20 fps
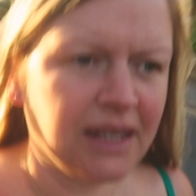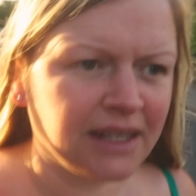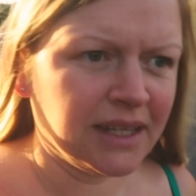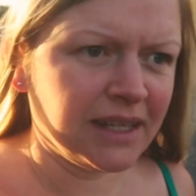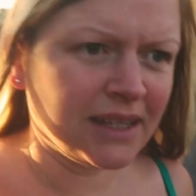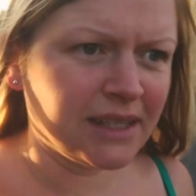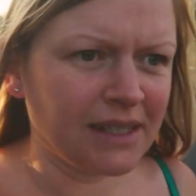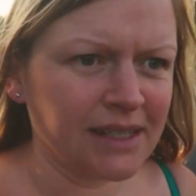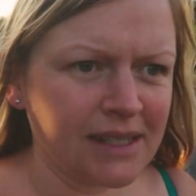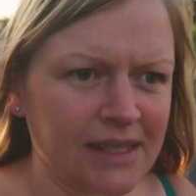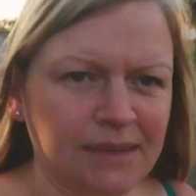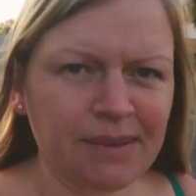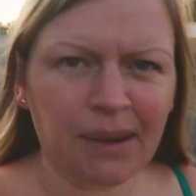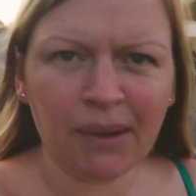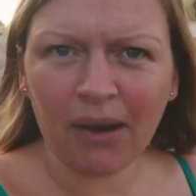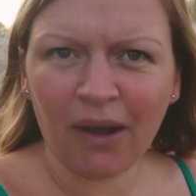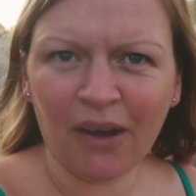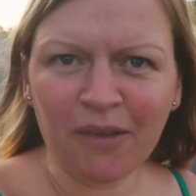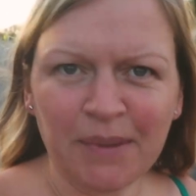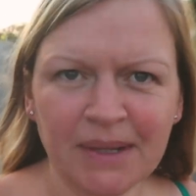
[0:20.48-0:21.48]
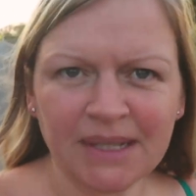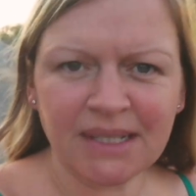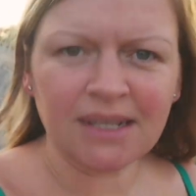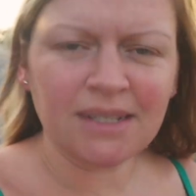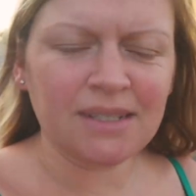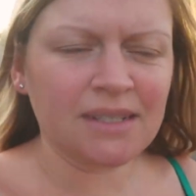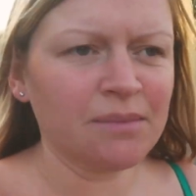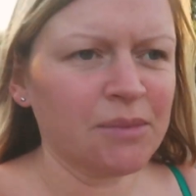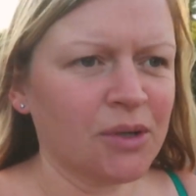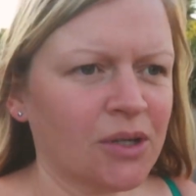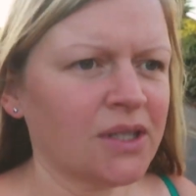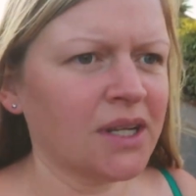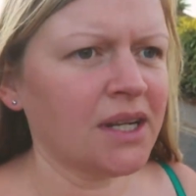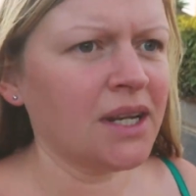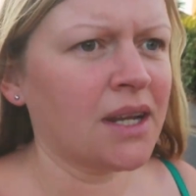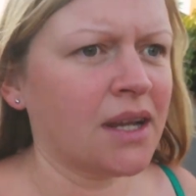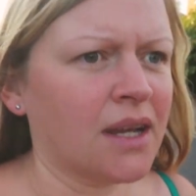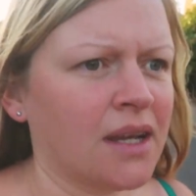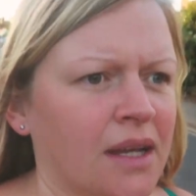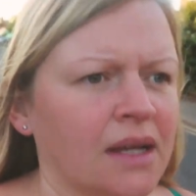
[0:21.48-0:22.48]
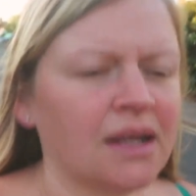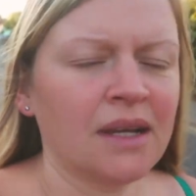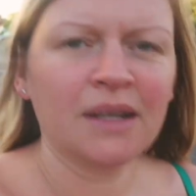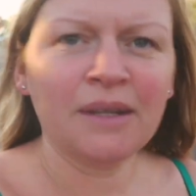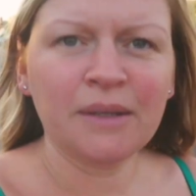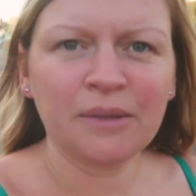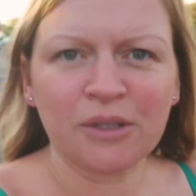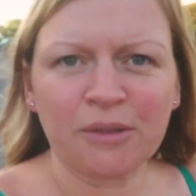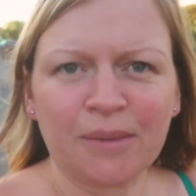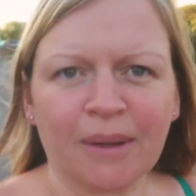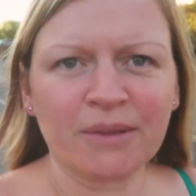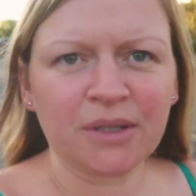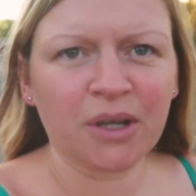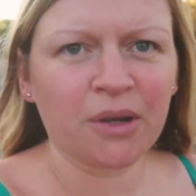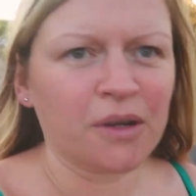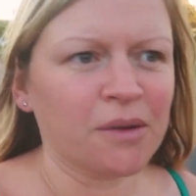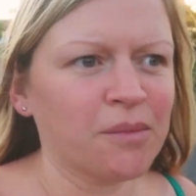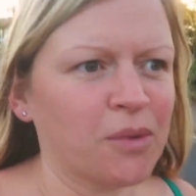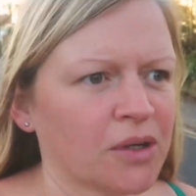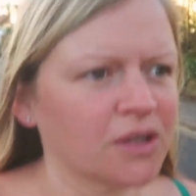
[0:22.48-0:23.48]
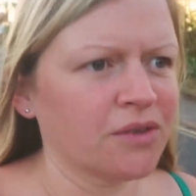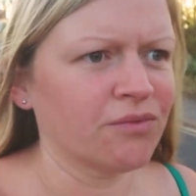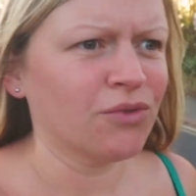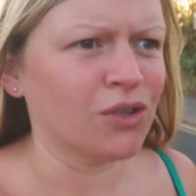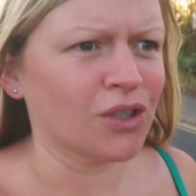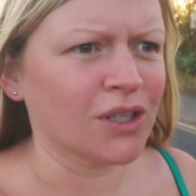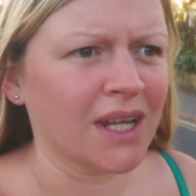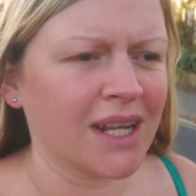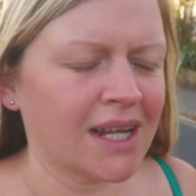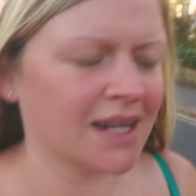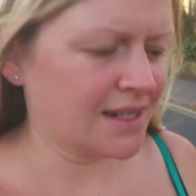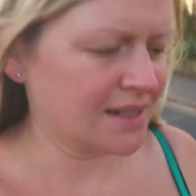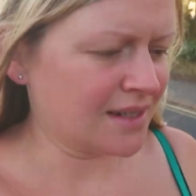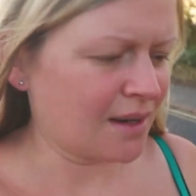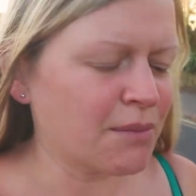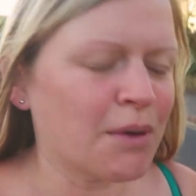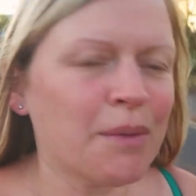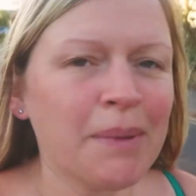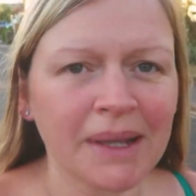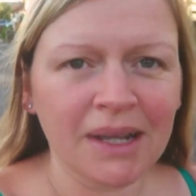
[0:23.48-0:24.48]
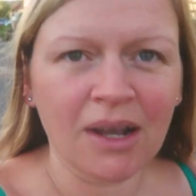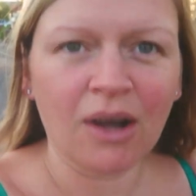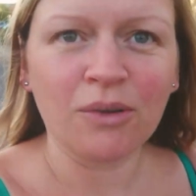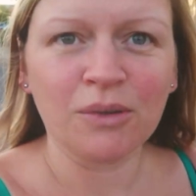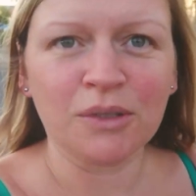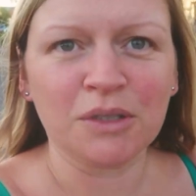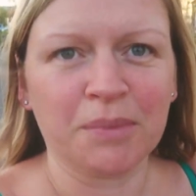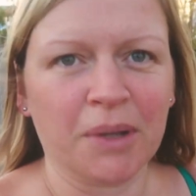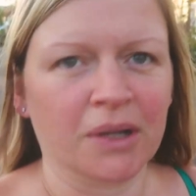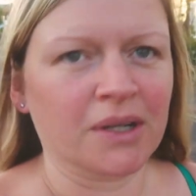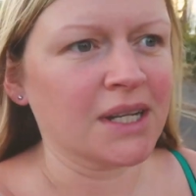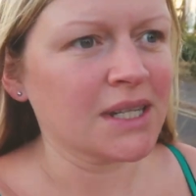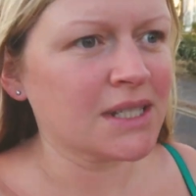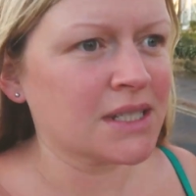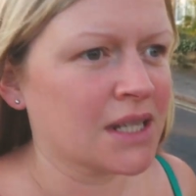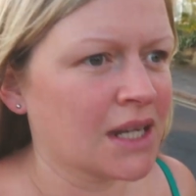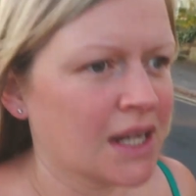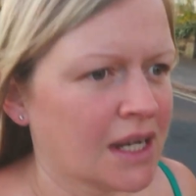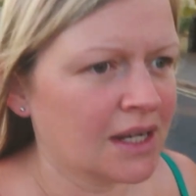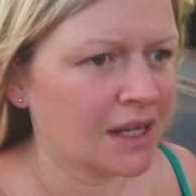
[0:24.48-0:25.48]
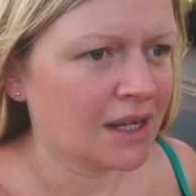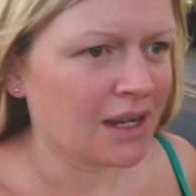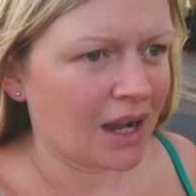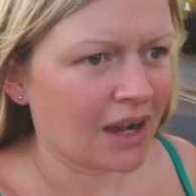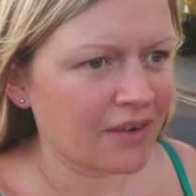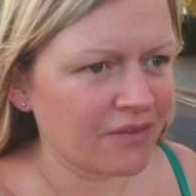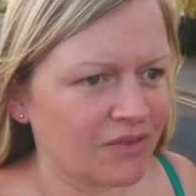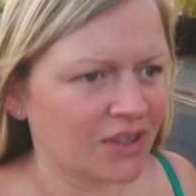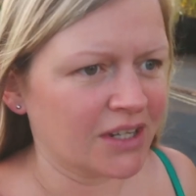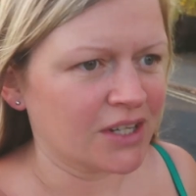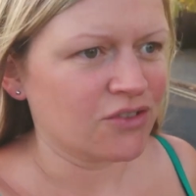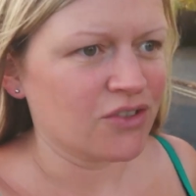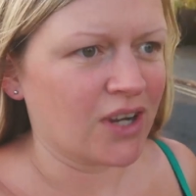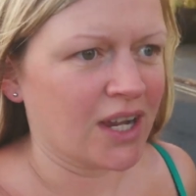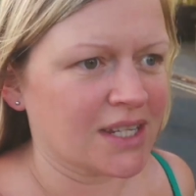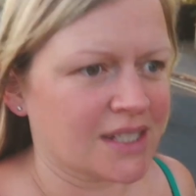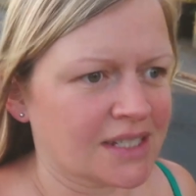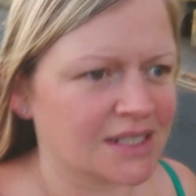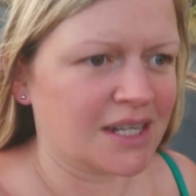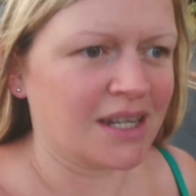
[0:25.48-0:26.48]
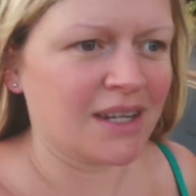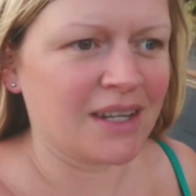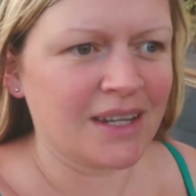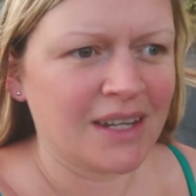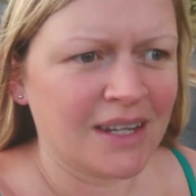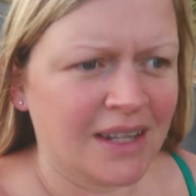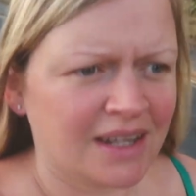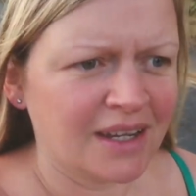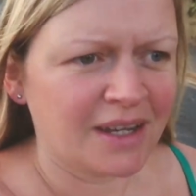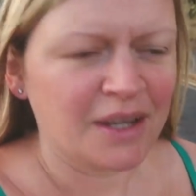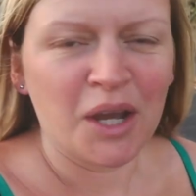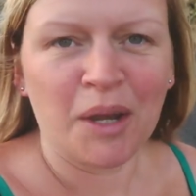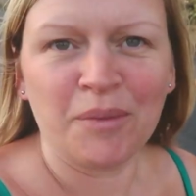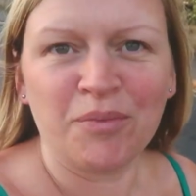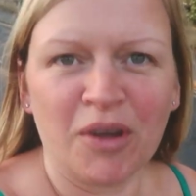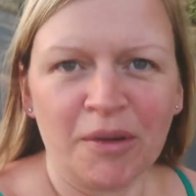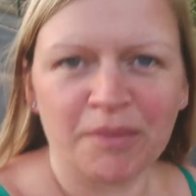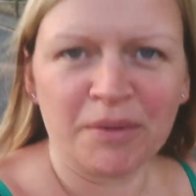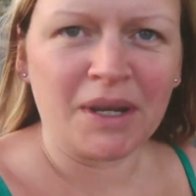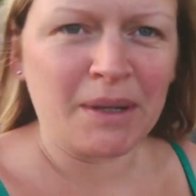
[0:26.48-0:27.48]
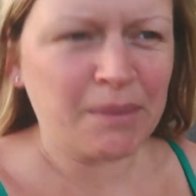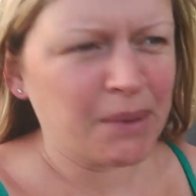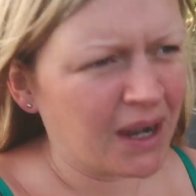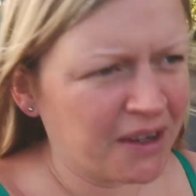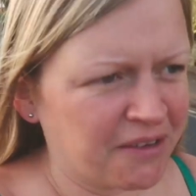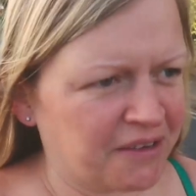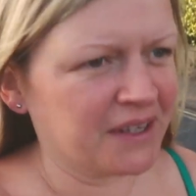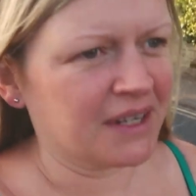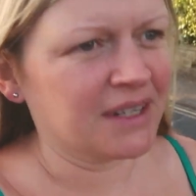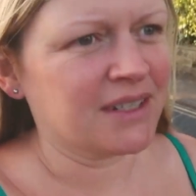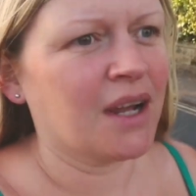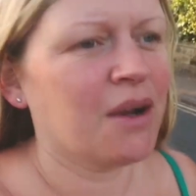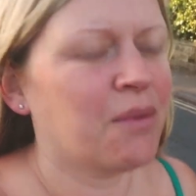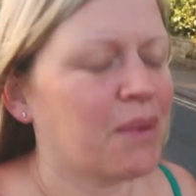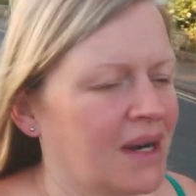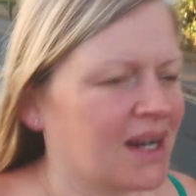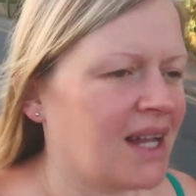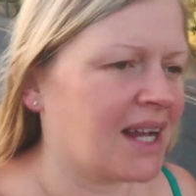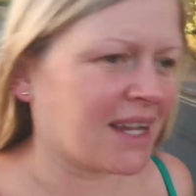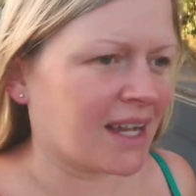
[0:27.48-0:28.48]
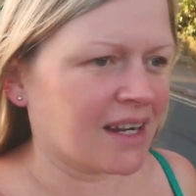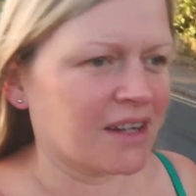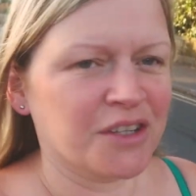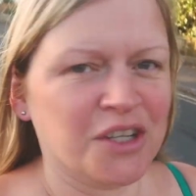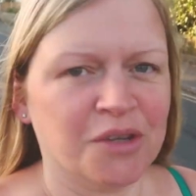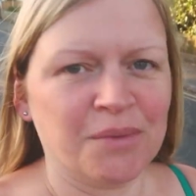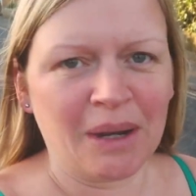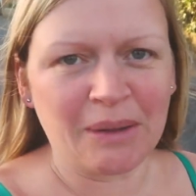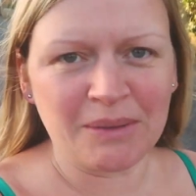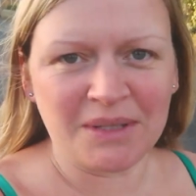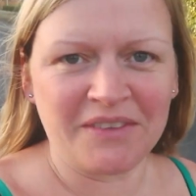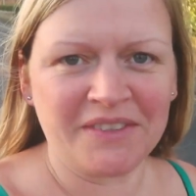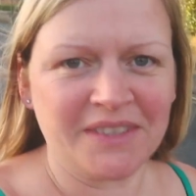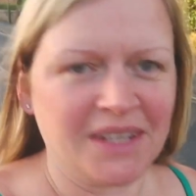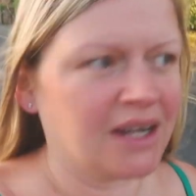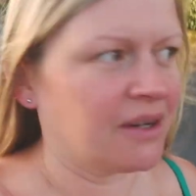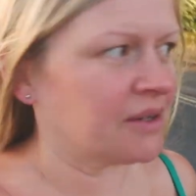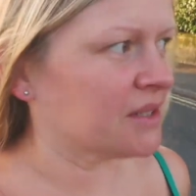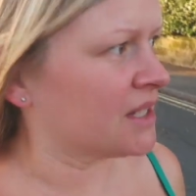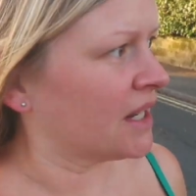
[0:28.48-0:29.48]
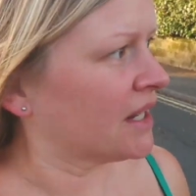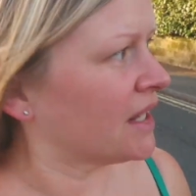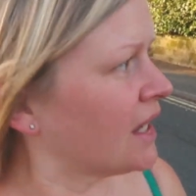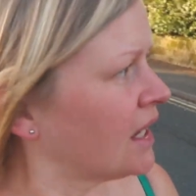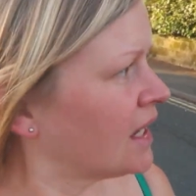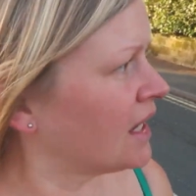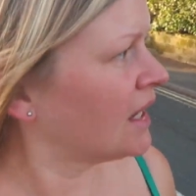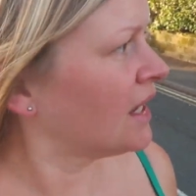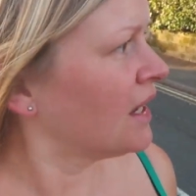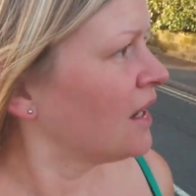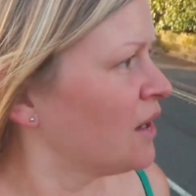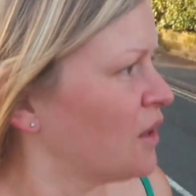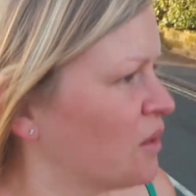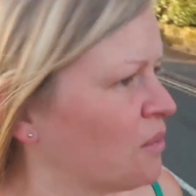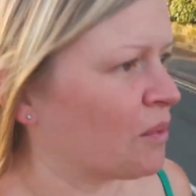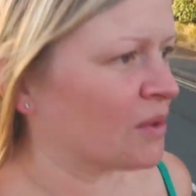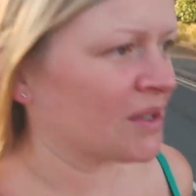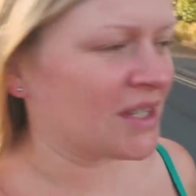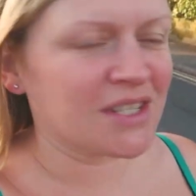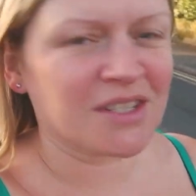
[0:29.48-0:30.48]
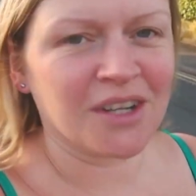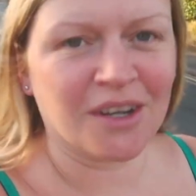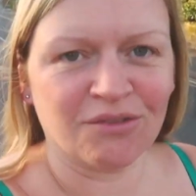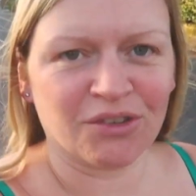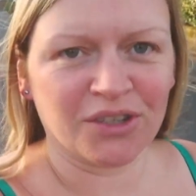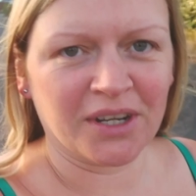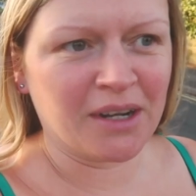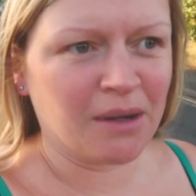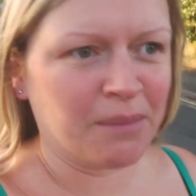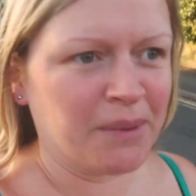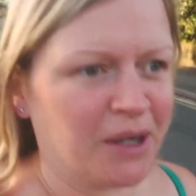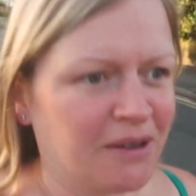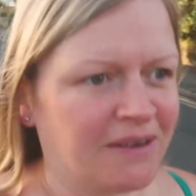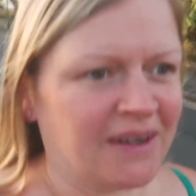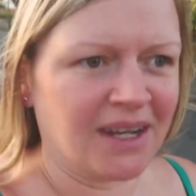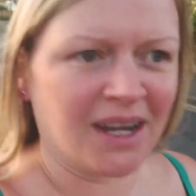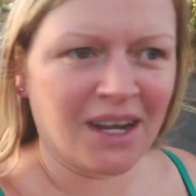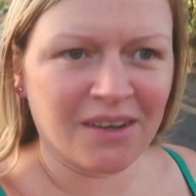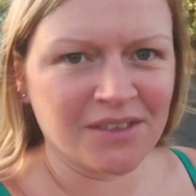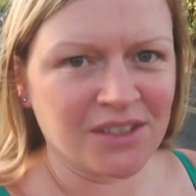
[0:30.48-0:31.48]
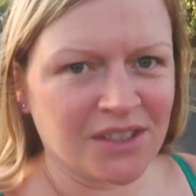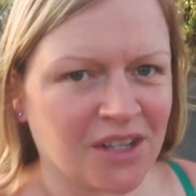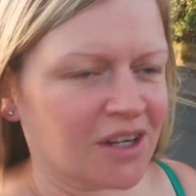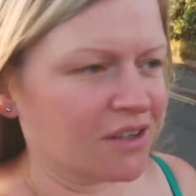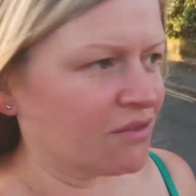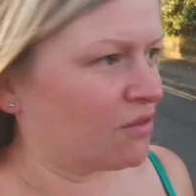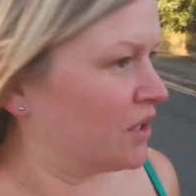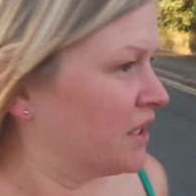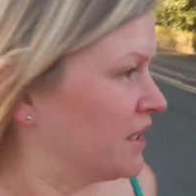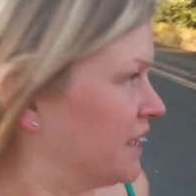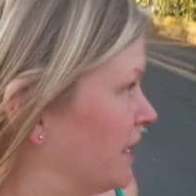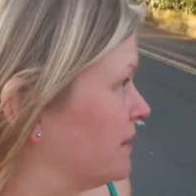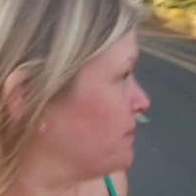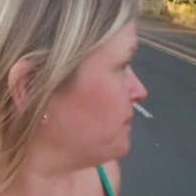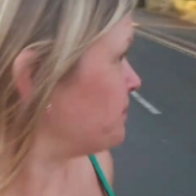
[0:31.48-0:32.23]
It is about half past six in the morning. Just about to go on a morning run. I'm a bit cold to be honest. I haven't really dressed appropriately. But I figured, well, like I knew when I was leaving the house, like, once I start running, I'll be alright. I haven't started running yet.